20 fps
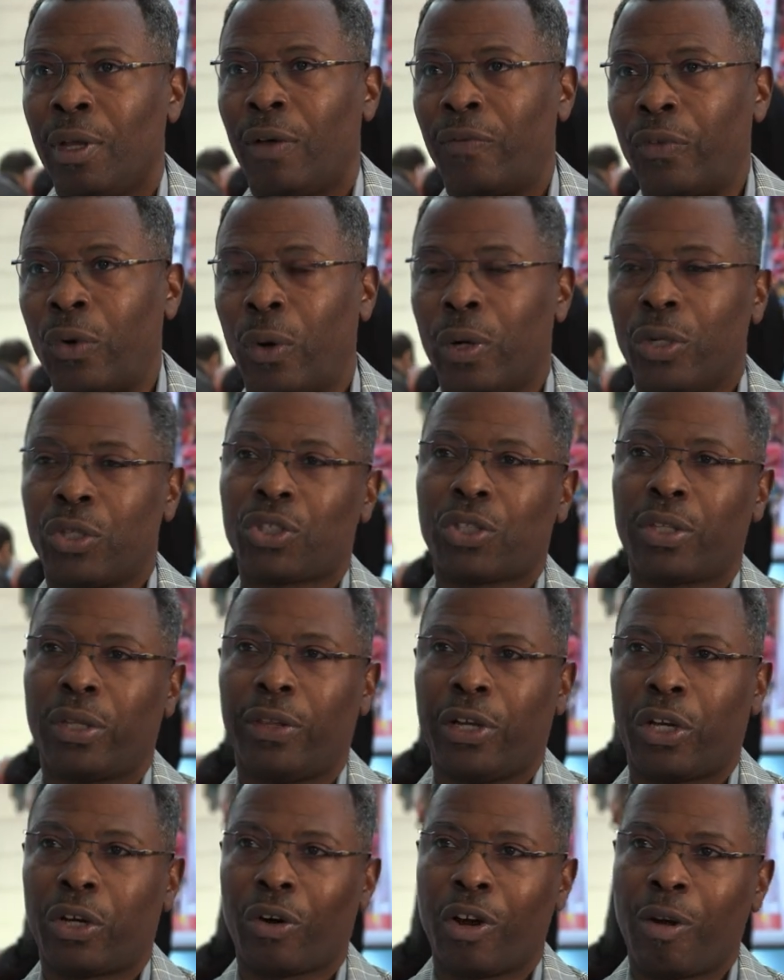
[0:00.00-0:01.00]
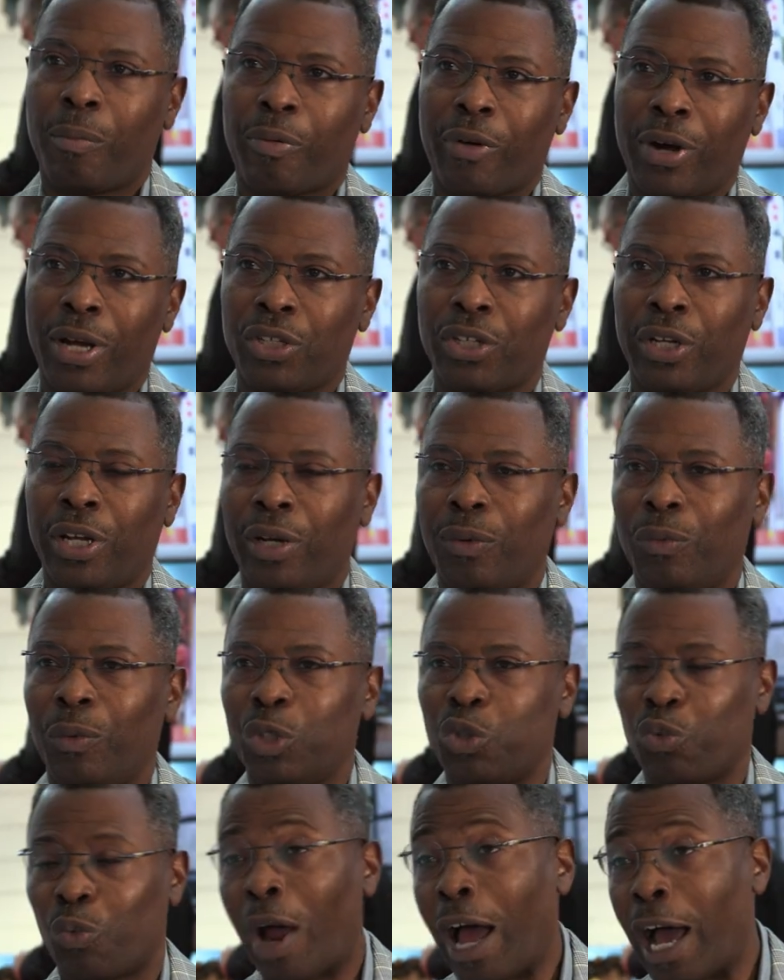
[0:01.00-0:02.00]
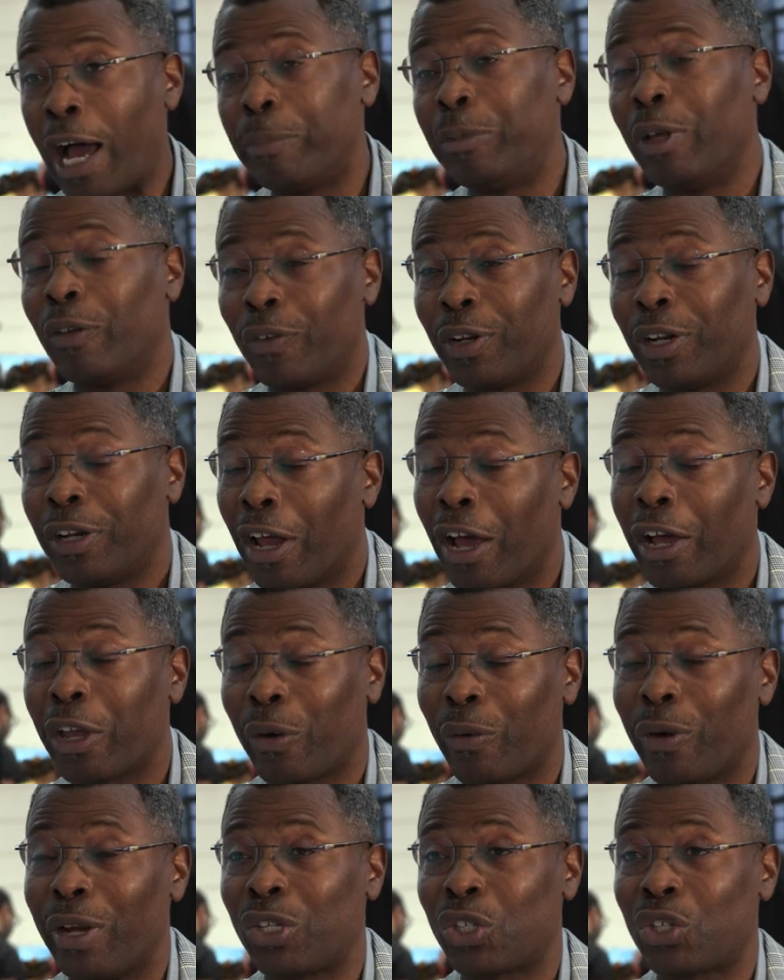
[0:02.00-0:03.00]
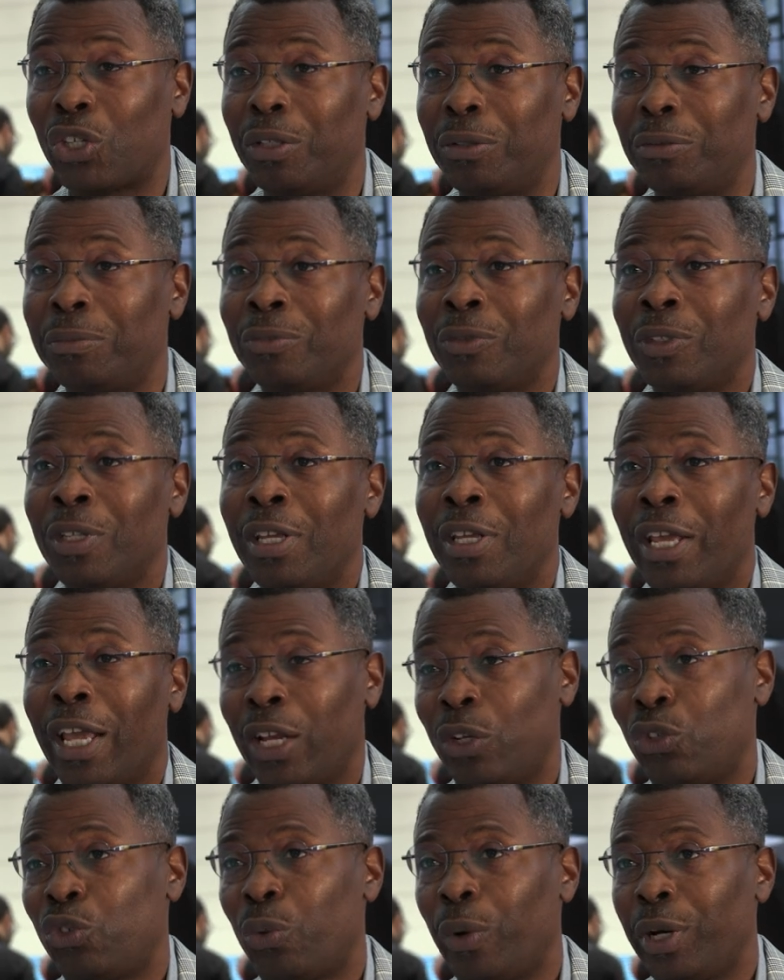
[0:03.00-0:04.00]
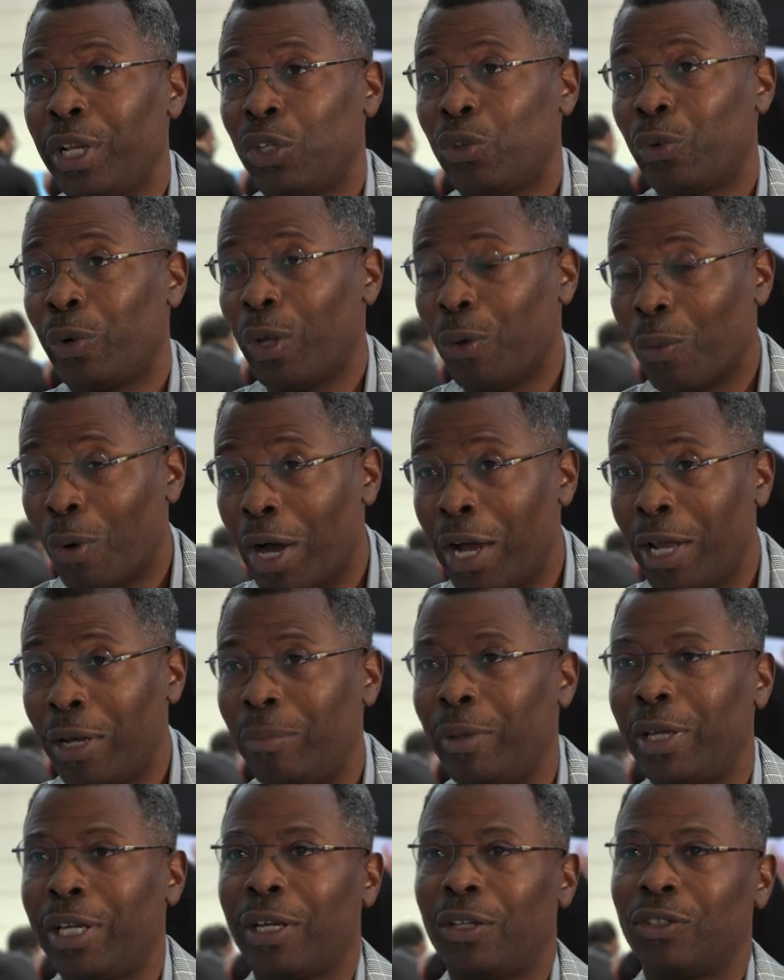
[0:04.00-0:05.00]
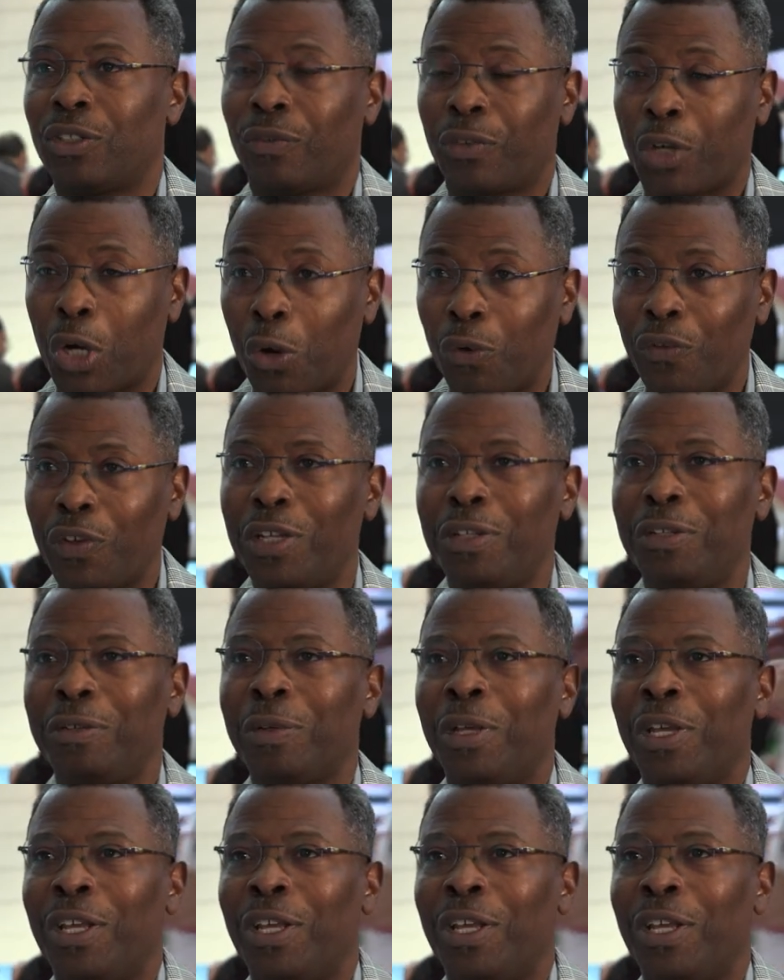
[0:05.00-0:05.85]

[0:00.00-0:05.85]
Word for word: Of course, the current president was robbed of an inauguration in 2021 because of COVID.